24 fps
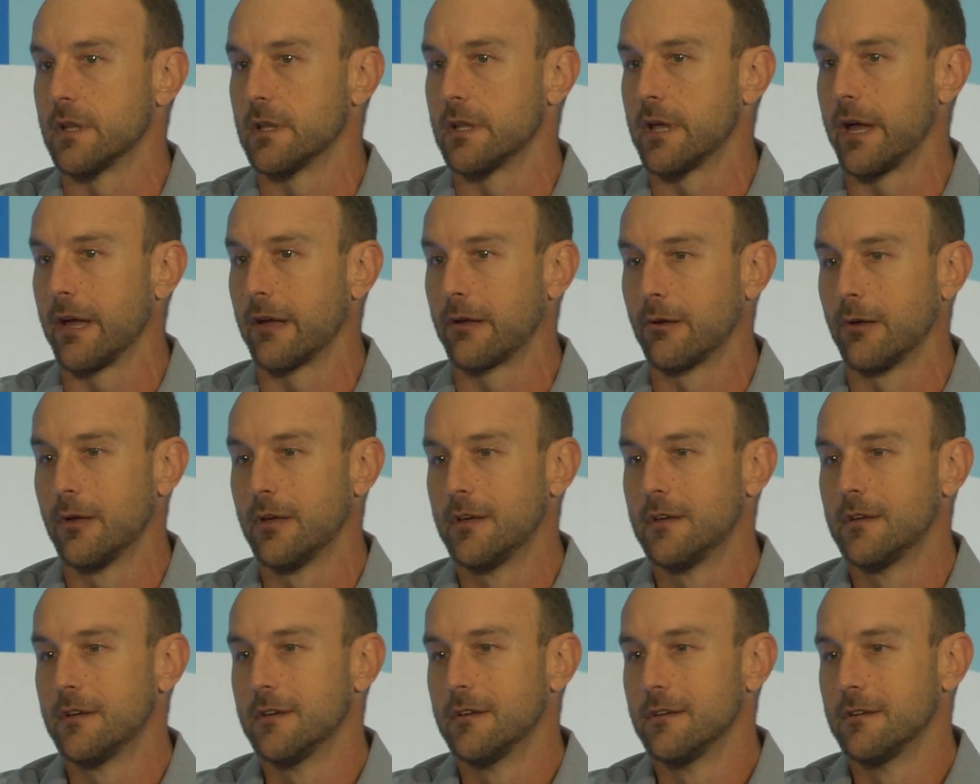that like,
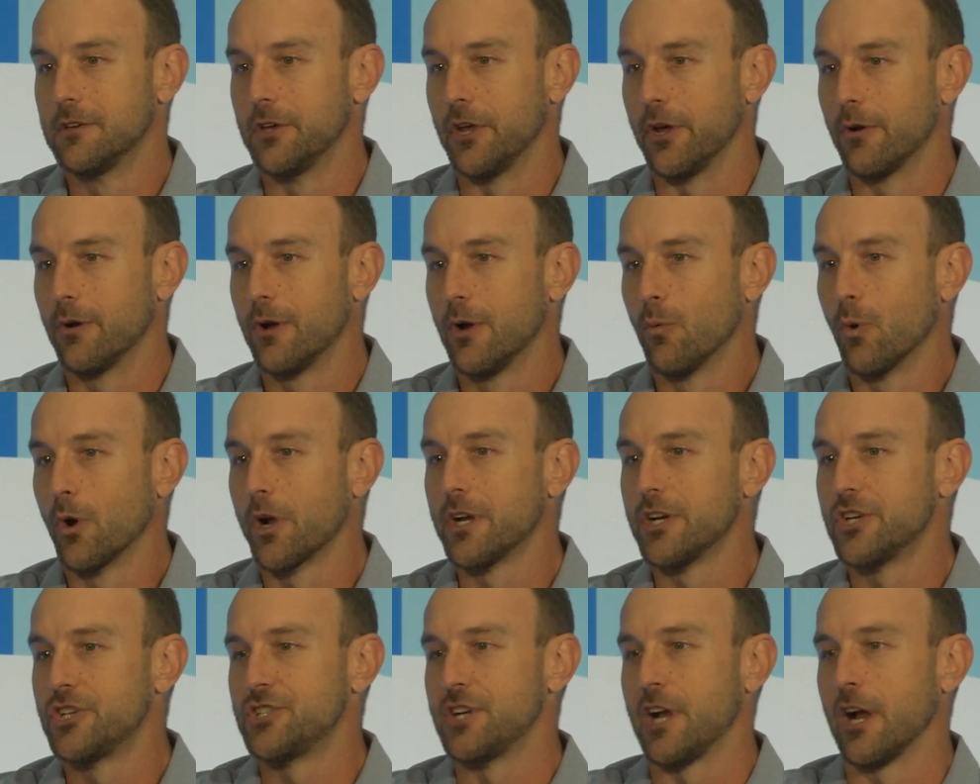you know, we're
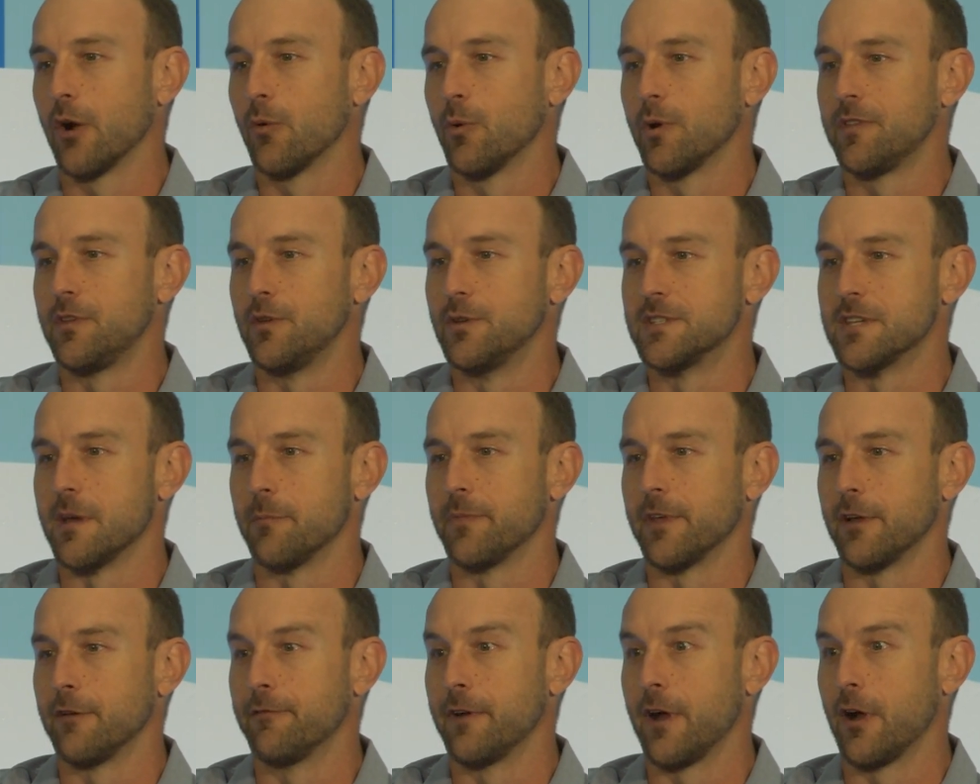going to share with you
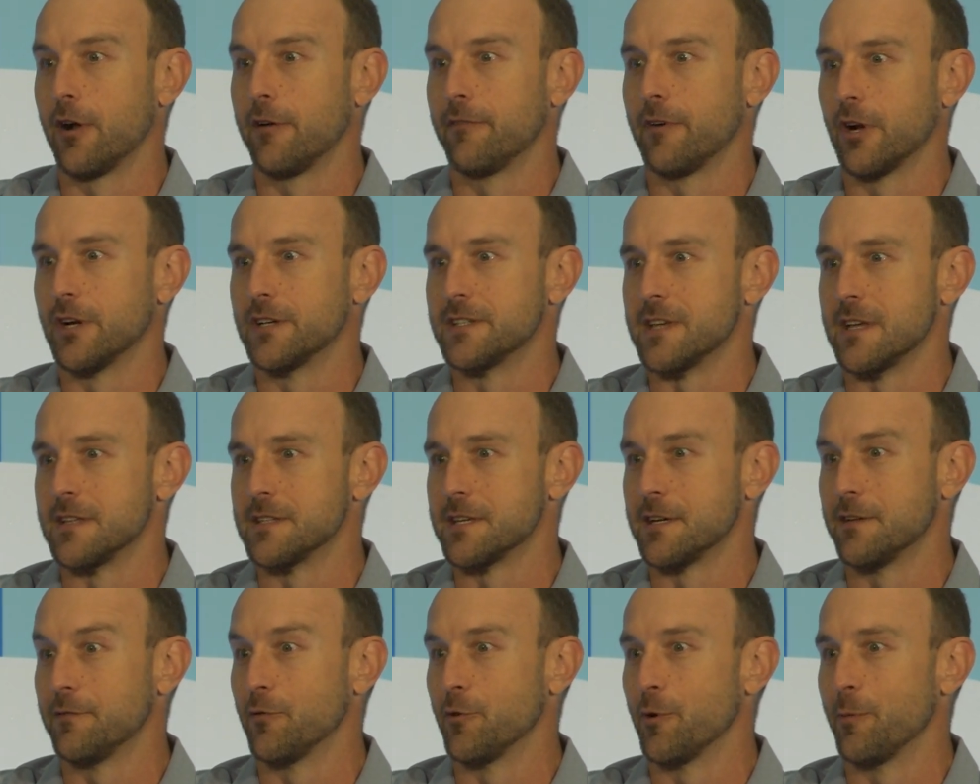something very, very
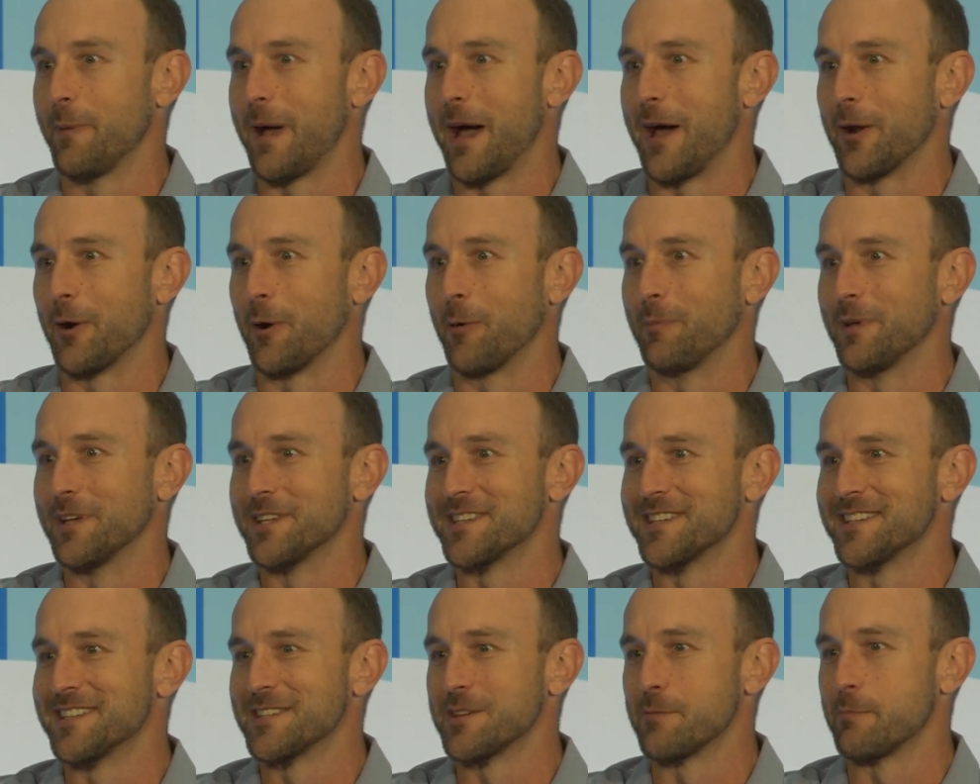sensitive about our
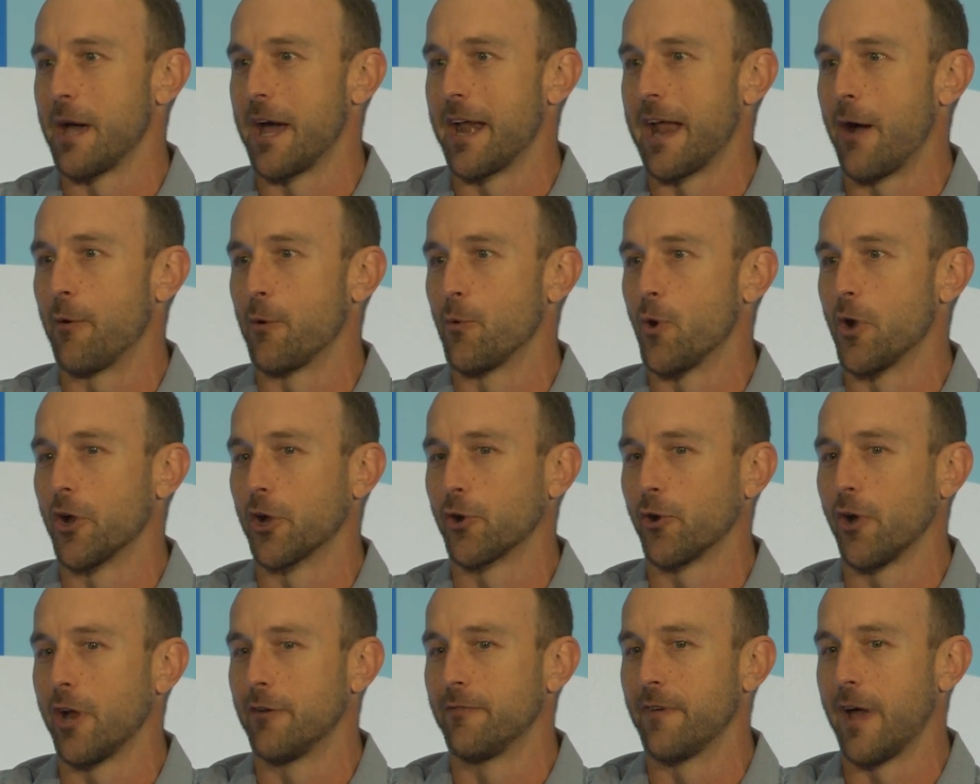business, about how we want to
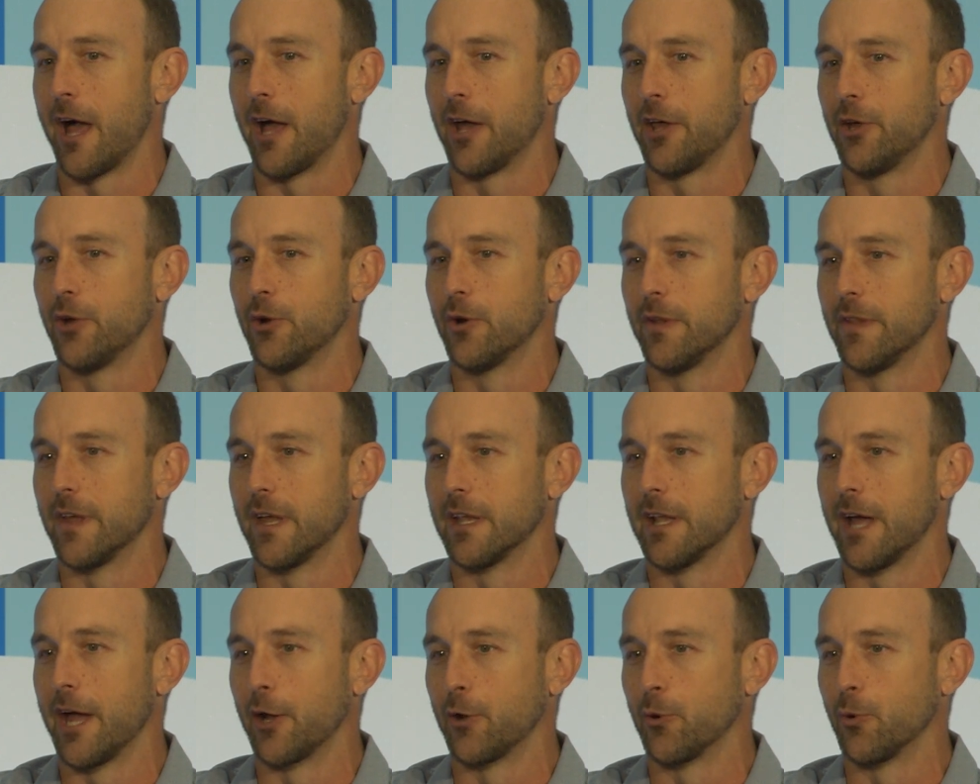create value, and
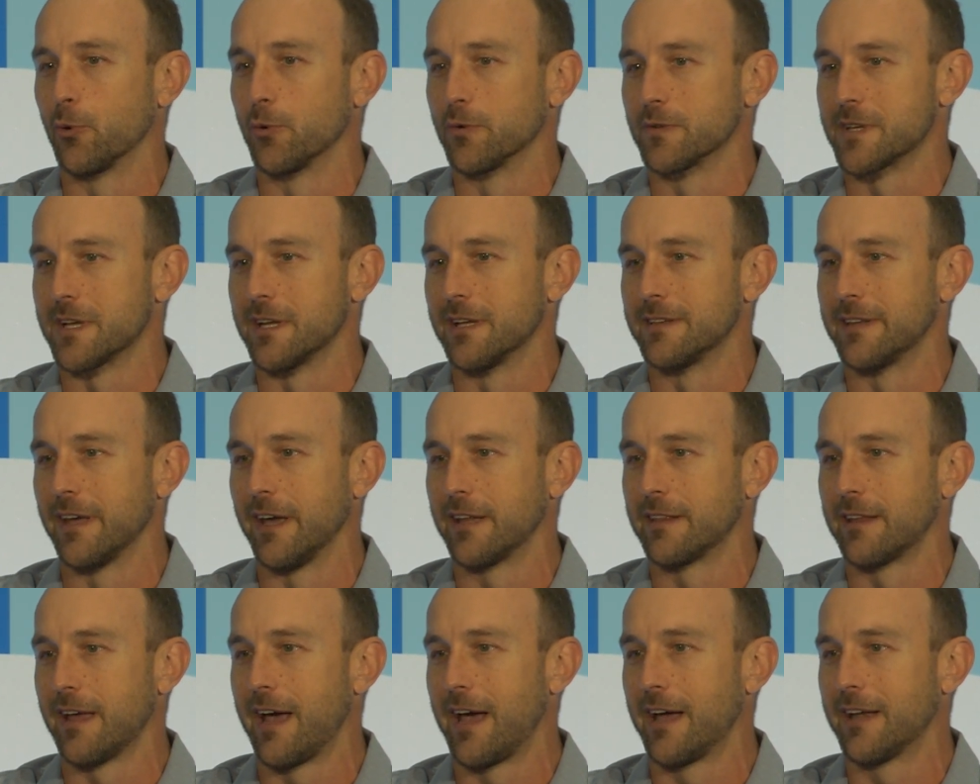then like Google's going to
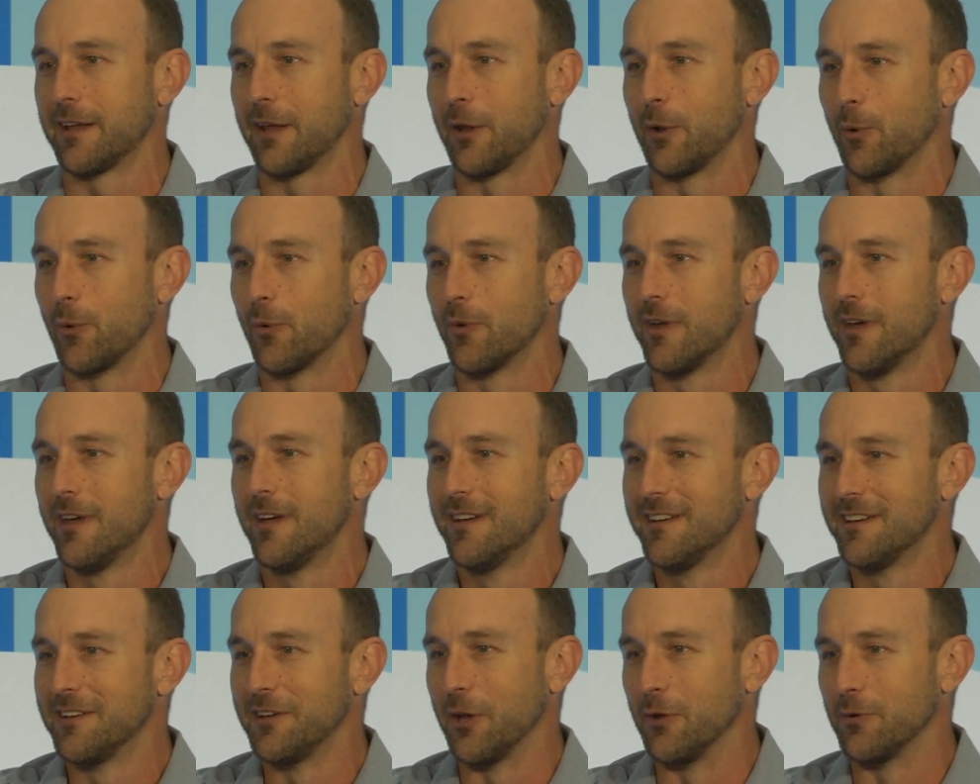take that and
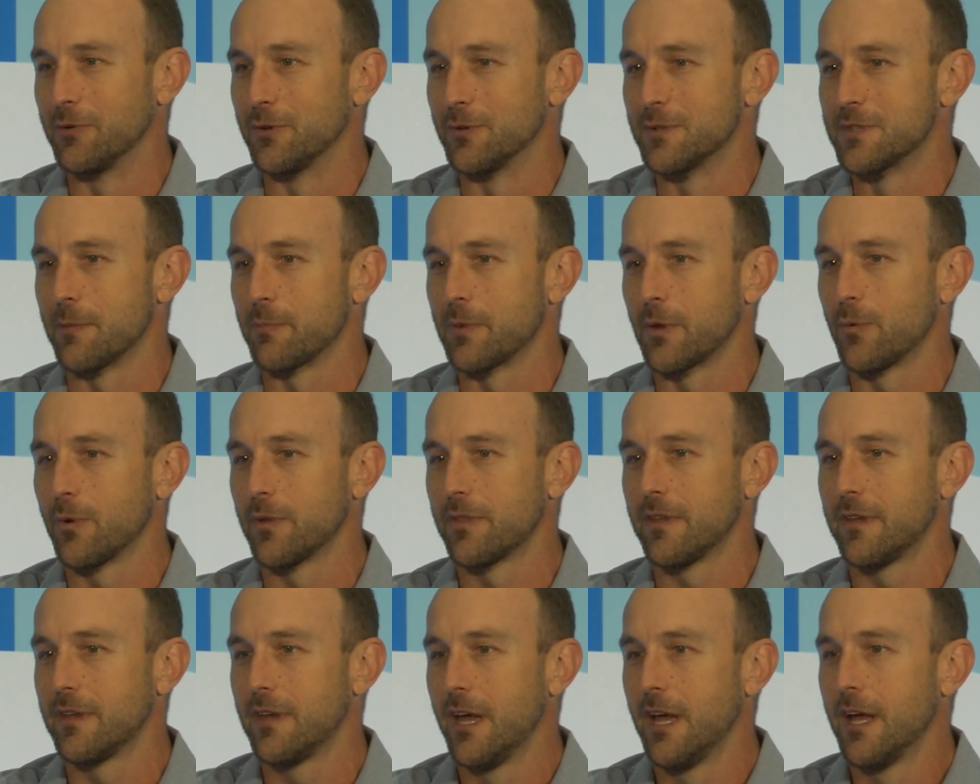you know do something
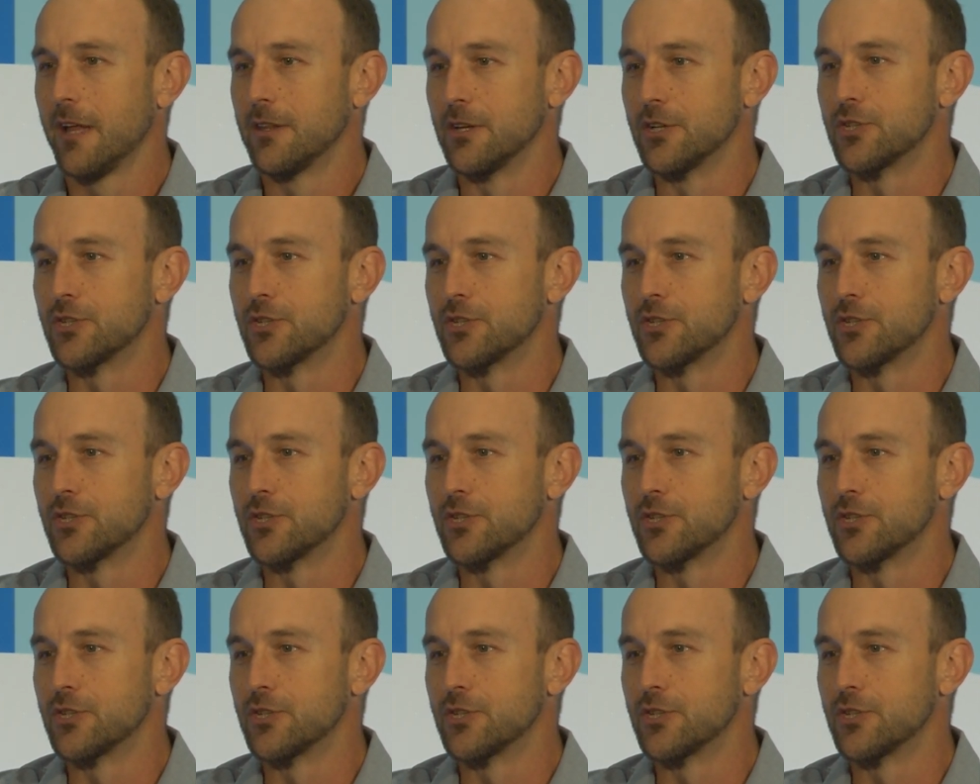with it.